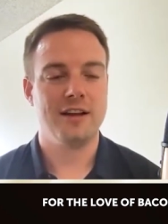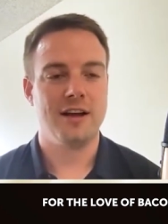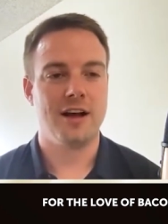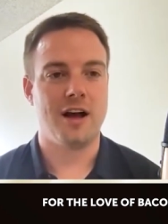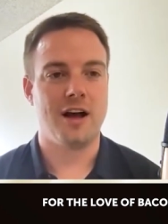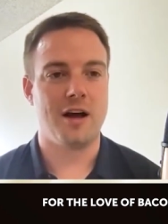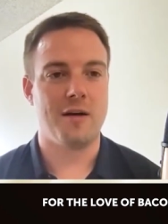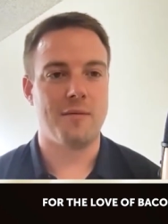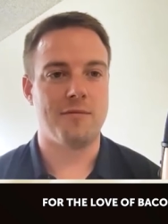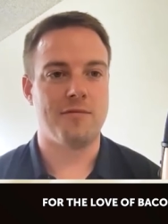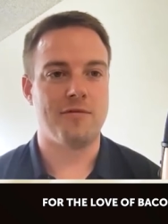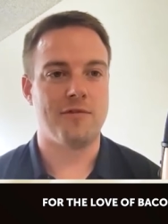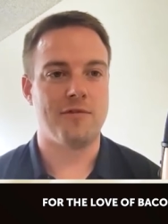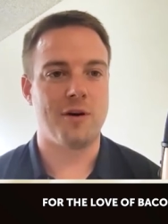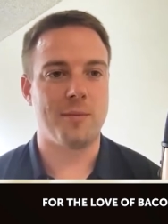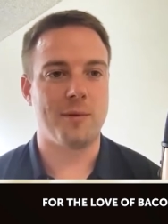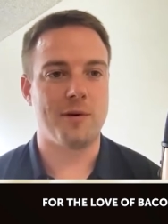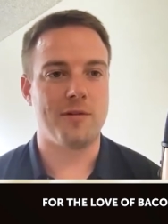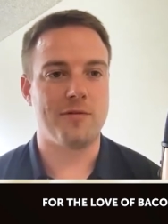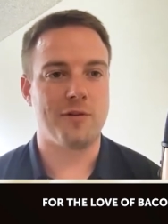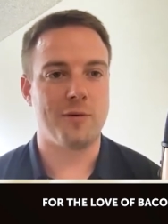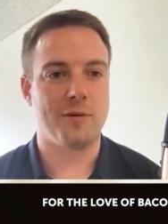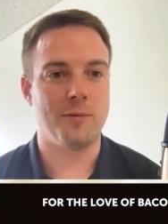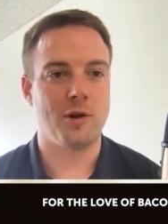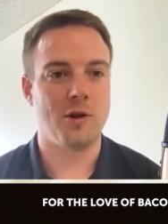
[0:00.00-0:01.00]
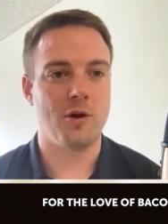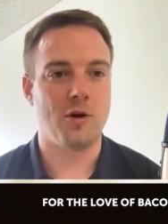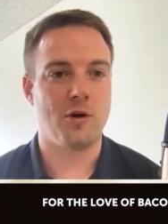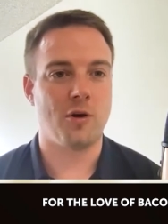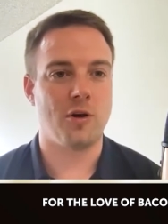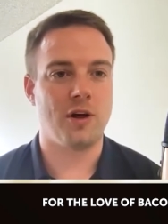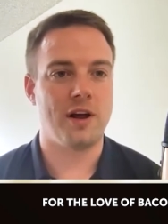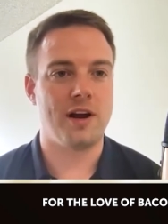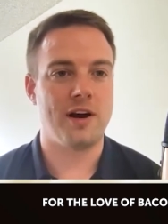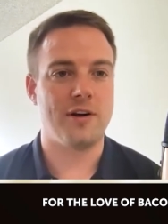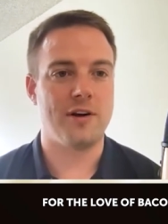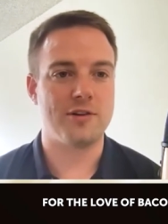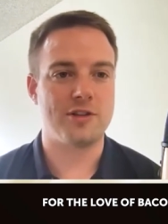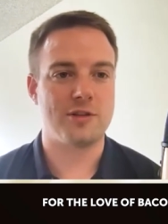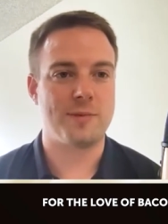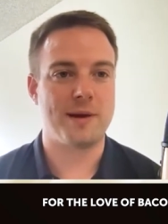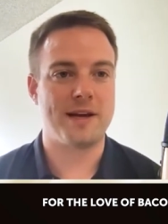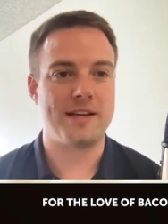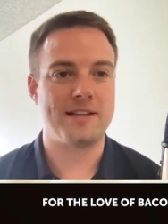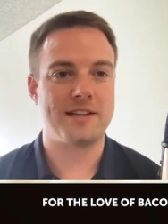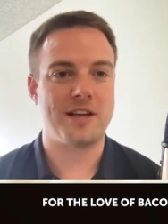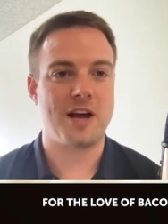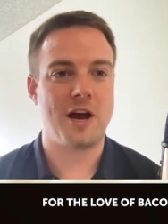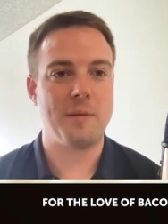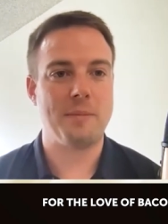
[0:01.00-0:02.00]
um, from from a local
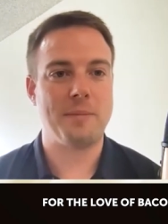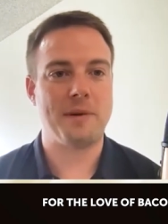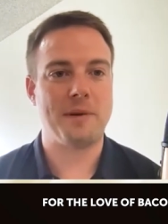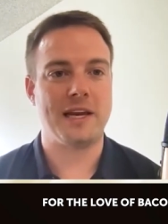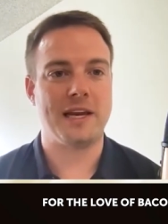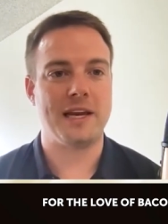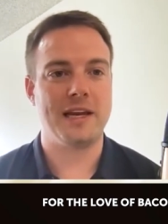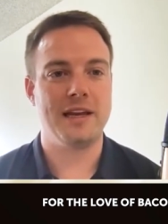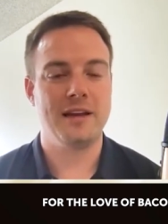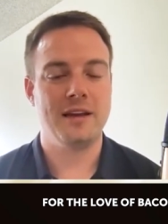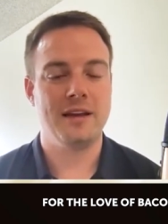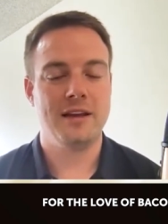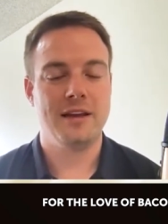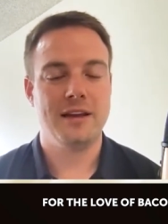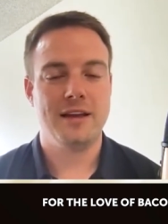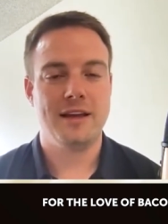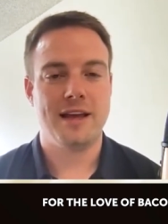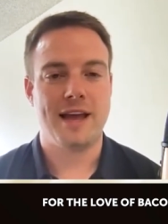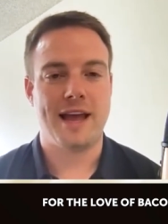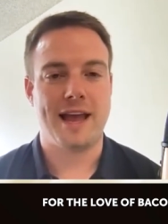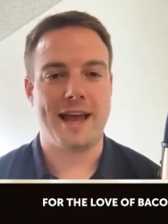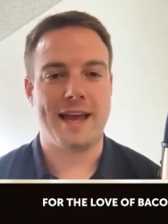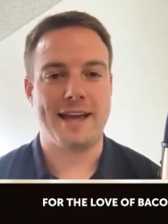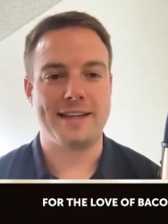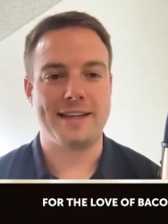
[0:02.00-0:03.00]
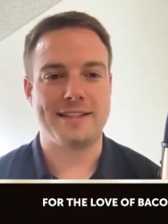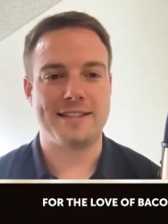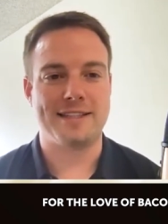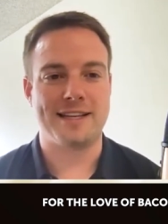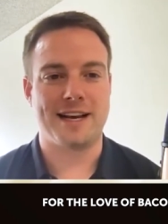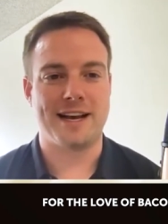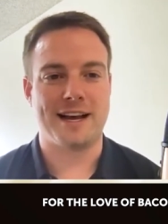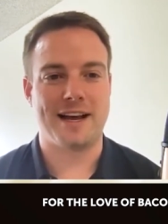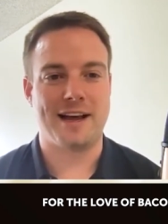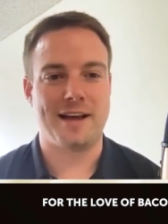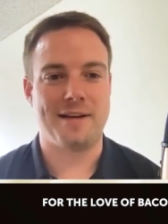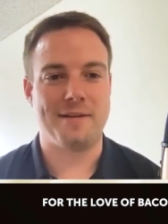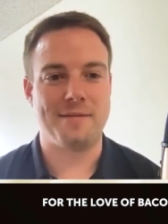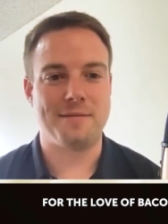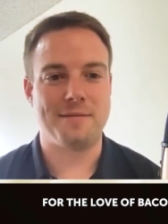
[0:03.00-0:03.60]
aerospace company and uh,